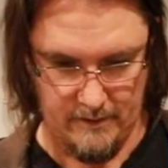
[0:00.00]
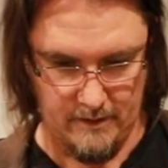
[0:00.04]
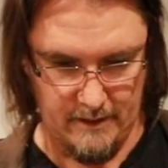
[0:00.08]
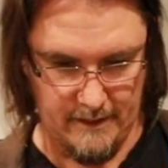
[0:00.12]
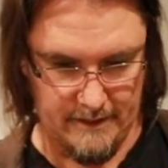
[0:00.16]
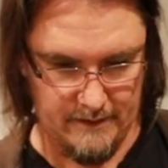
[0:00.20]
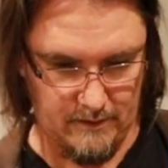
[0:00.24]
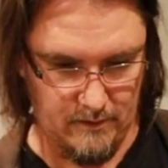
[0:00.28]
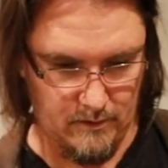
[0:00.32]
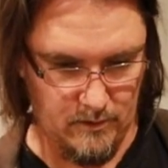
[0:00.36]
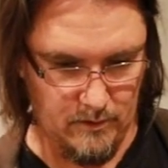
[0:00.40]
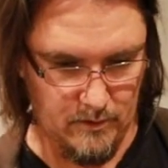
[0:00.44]

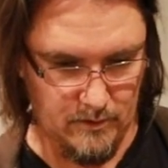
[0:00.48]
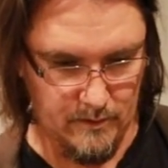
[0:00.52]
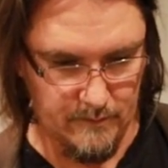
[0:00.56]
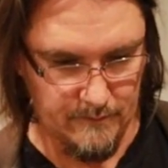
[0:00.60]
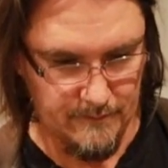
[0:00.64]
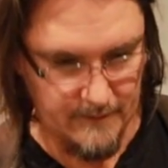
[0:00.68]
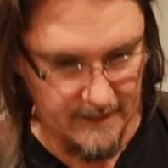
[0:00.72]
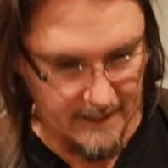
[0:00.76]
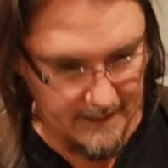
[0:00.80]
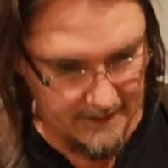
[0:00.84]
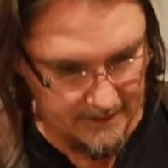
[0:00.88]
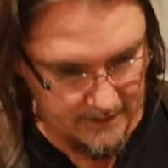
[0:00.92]
like the look of
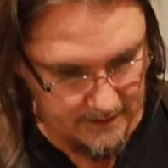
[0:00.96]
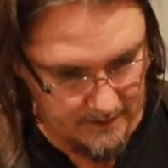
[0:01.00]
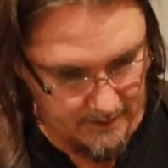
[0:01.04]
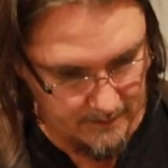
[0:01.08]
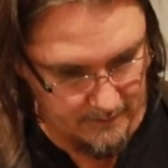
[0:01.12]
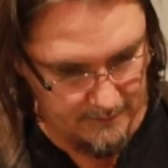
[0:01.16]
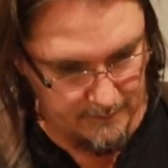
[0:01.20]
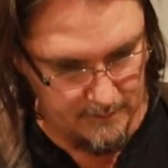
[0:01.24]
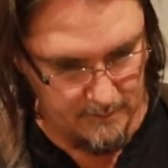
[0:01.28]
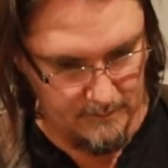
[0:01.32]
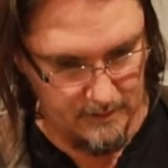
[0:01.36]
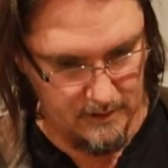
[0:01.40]
that
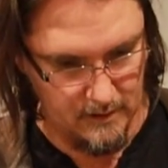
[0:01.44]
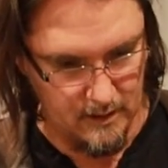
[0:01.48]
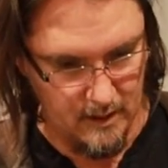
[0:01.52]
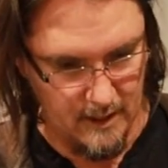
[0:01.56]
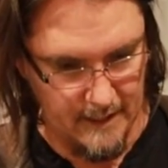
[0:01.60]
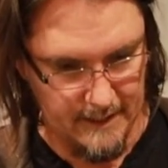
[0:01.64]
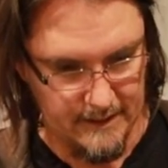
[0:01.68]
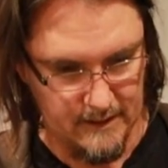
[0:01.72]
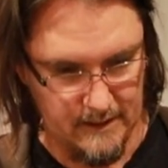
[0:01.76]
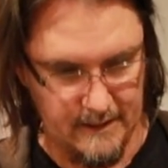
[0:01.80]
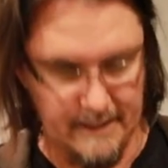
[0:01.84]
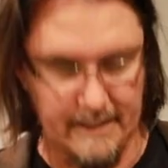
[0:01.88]
from a
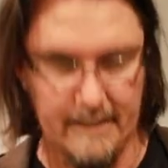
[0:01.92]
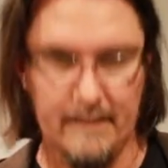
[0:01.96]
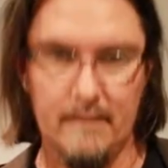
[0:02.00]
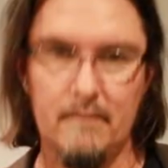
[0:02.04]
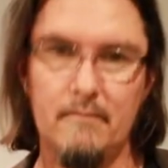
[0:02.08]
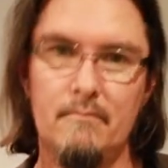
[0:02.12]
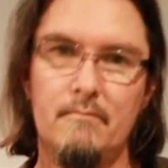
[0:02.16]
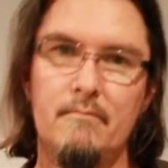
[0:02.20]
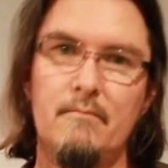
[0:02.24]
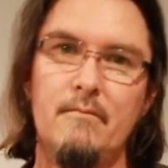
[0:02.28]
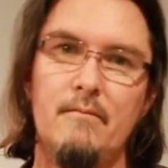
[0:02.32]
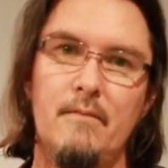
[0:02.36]
light
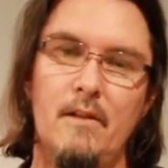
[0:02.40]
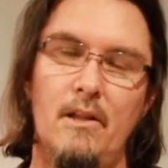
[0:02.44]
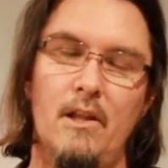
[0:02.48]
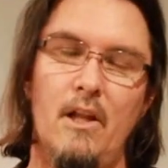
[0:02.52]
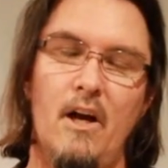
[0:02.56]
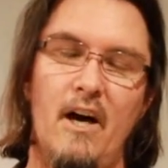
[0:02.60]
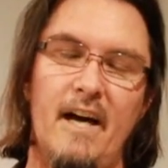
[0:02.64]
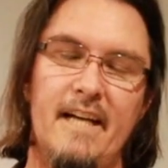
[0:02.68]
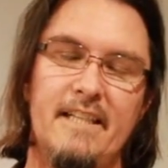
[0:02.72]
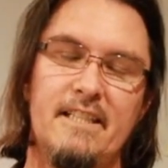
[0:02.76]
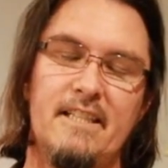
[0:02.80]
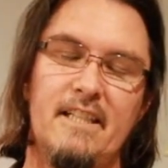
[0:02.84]

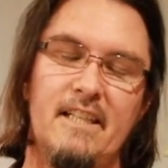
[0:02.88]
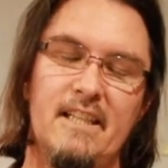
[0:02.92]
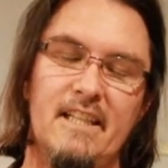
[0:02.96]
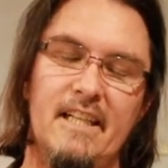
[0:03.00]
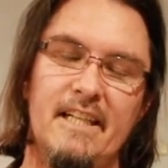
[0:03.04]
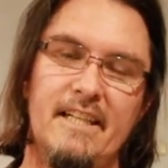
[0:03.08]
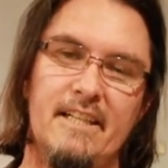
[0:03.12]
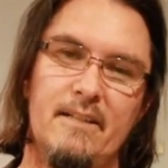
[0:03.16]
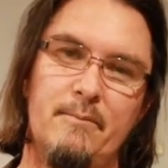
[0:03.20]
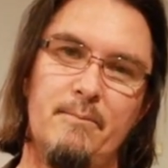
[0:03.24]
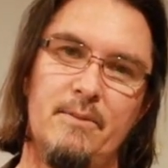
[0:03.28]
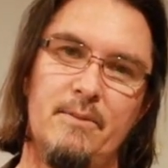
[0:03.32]
leak